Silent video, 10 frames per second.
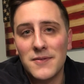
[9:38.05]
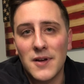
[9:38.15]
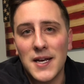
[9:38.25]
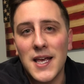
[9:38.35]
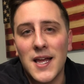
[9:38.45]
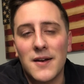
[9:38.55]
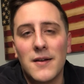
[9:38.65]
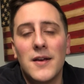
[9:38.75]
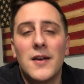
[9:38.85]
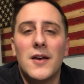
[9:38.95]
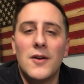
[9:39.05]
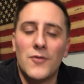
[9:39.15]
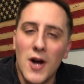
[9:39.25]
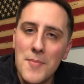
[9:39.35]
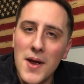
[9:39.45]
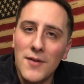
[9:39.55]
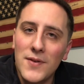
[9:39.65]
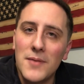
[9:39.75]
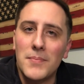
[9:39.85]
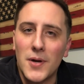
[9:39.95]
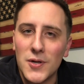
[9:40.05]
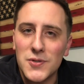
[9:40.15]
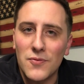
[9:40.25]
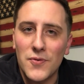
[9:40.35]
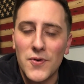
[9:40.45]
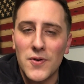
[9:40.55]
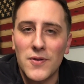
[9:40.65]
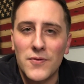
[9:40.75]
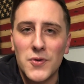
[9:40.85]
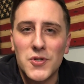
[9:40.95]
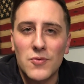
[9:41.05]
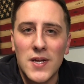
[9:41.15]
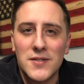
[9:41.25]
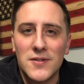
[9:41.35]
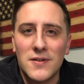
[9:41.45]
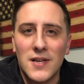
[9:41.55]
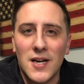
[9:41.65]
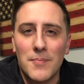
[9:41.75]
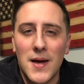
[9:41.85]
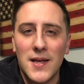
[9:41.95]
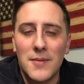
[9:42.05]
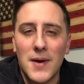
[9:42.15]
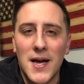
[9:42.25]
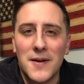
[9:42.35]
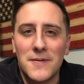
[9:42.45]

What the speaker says: Again, for our benefit, but also for the future renter in mind.